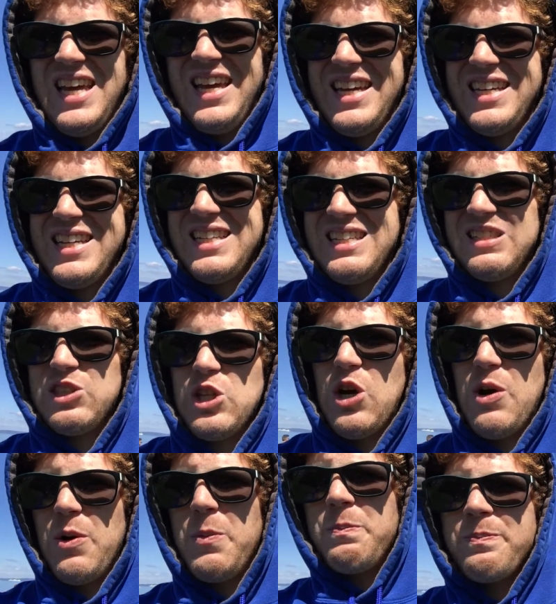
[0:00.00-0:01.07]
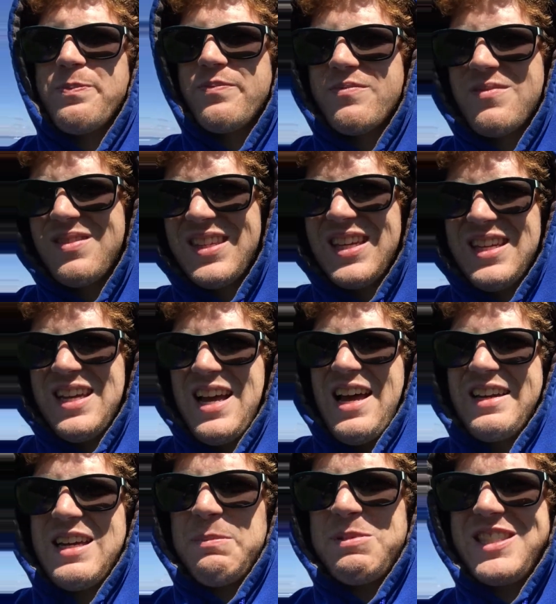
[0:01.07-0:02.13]
And so I
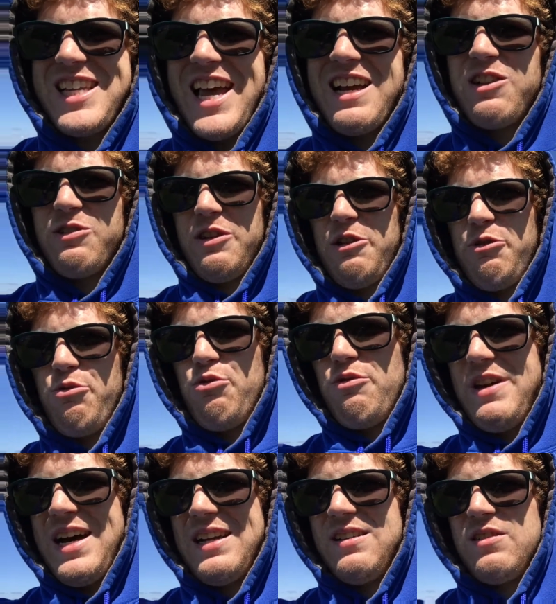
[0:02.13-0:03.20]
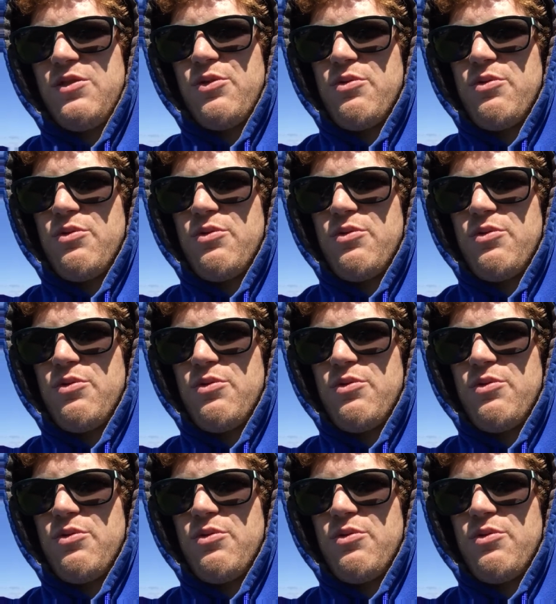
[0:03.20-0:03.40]
kept cycling through that,